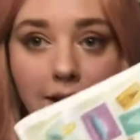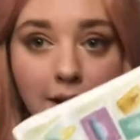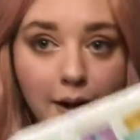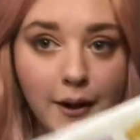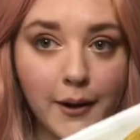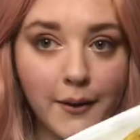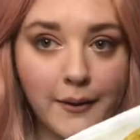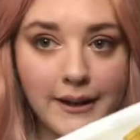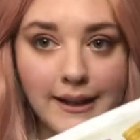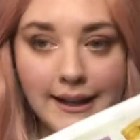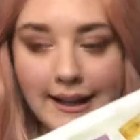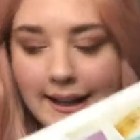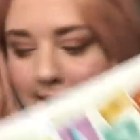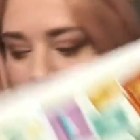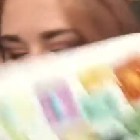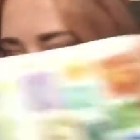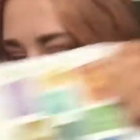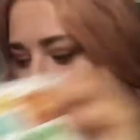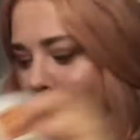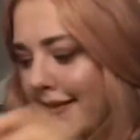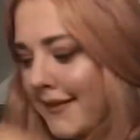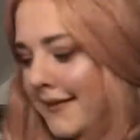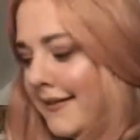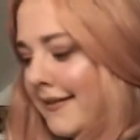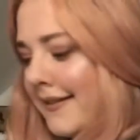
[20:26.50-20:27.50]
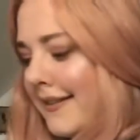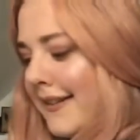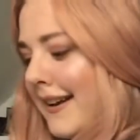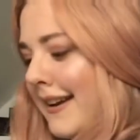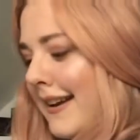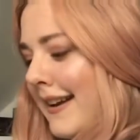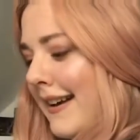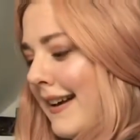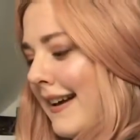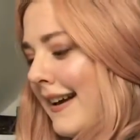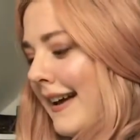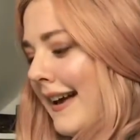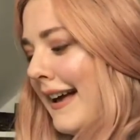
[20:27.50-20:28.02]
go in here.
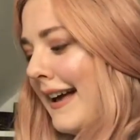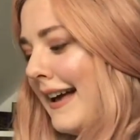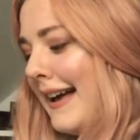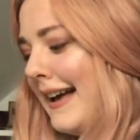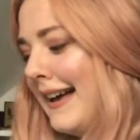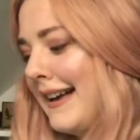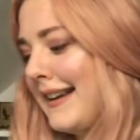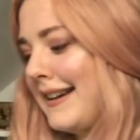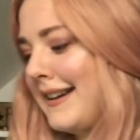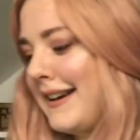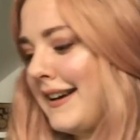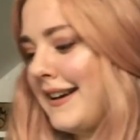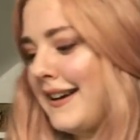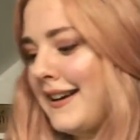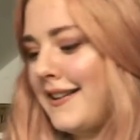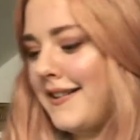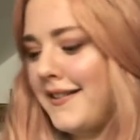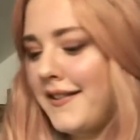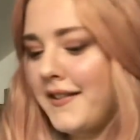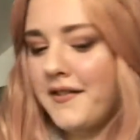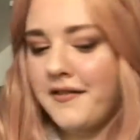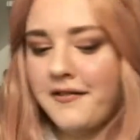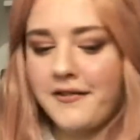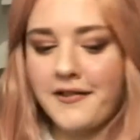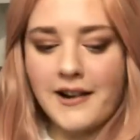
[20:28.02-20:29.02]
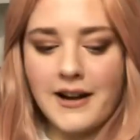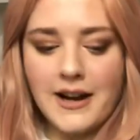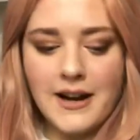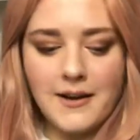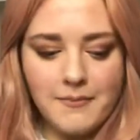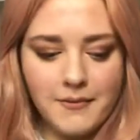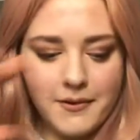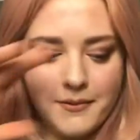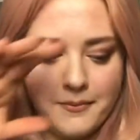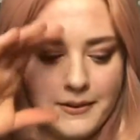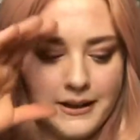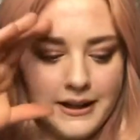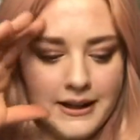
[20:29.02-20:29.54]
And the frame
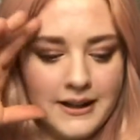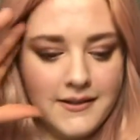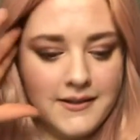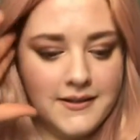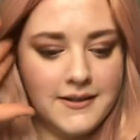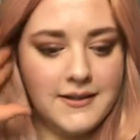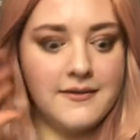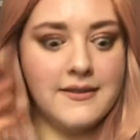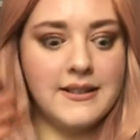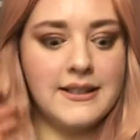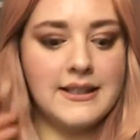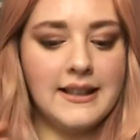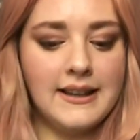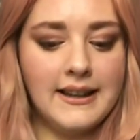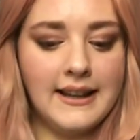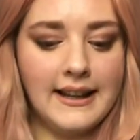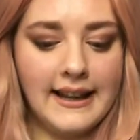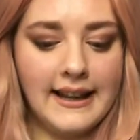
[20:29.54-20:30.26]
will be used for something